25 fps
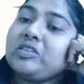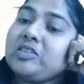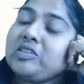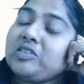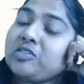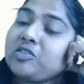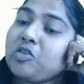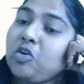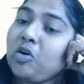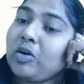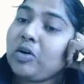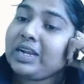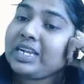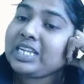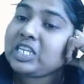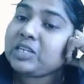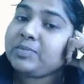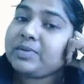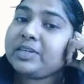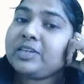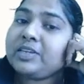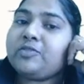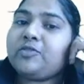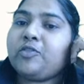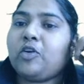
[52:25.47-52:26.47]
is going to
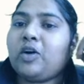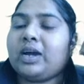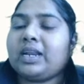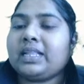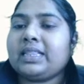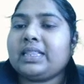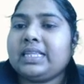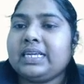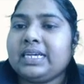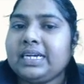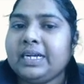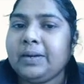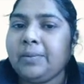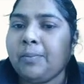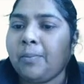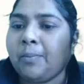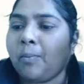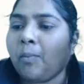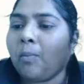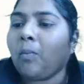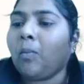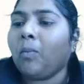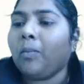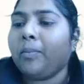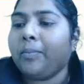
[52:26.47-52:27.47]
be for the